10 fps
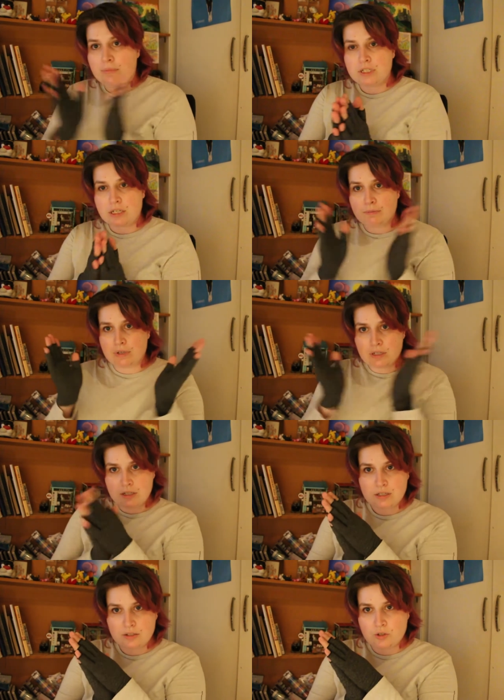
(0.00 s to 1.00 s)
Tip
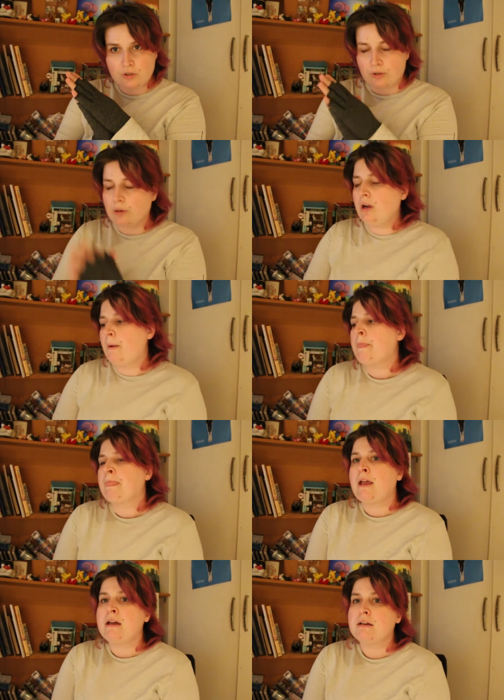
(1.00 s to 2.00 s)
two,
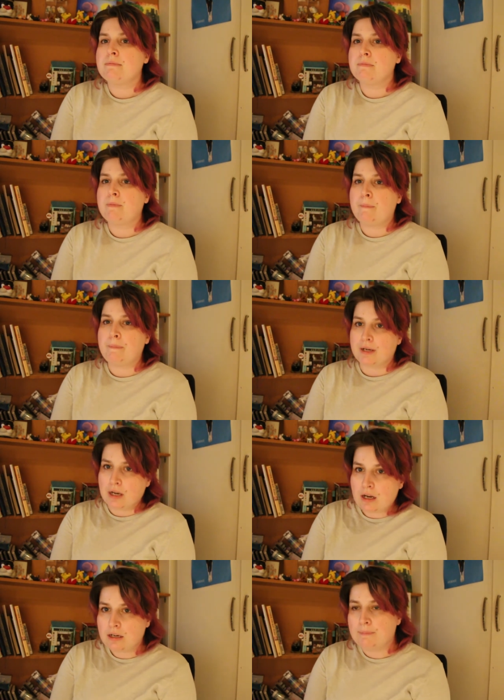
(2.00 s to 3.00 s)

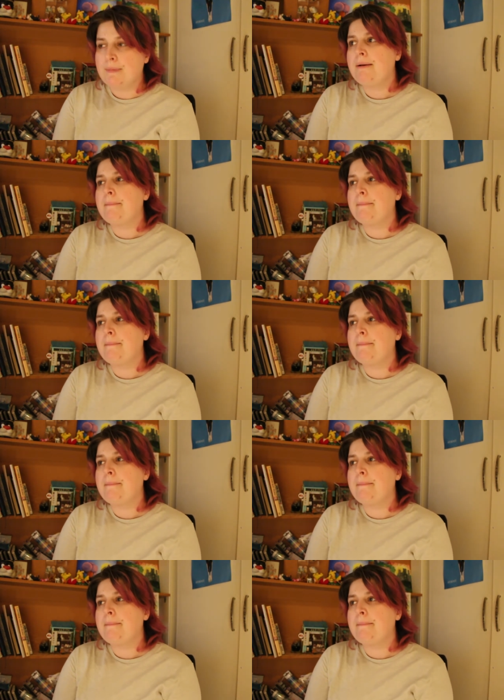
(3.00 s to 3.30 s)
become